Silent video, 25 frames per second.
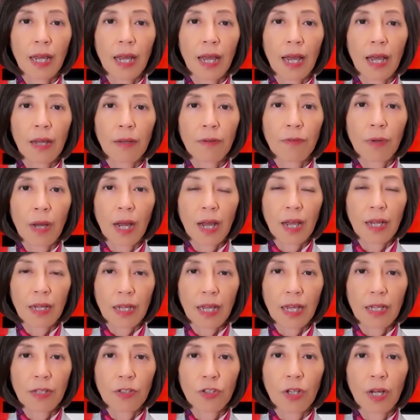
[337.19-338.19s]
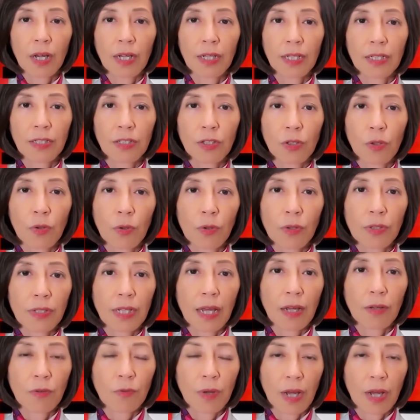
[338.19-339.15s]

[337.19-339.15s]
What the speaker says: and violate Chinese laws and